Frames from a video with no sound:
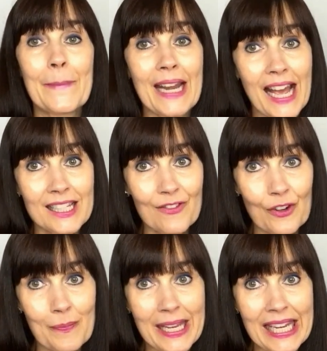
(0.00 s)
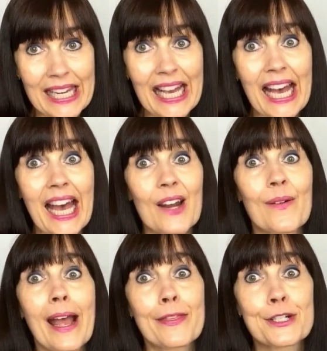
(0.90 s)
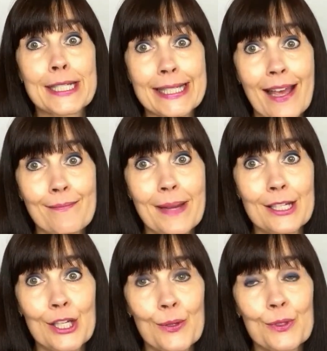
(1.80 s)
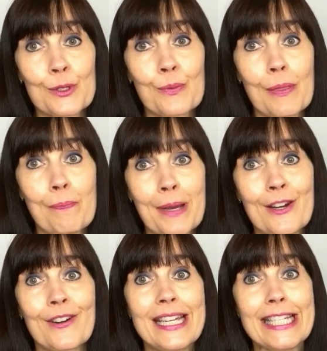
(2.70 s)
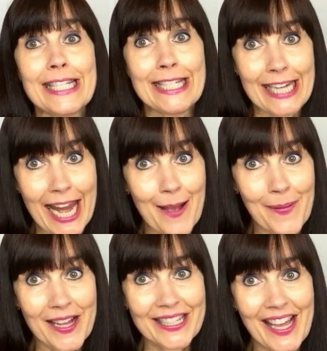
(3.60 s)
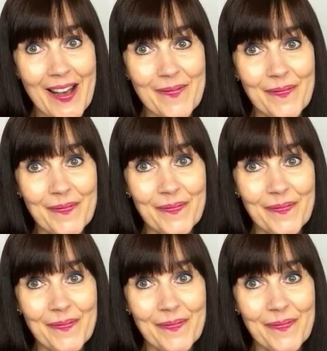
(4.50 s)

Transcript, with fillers: But as for me, I'd rather just have my toast with butter and jam on top.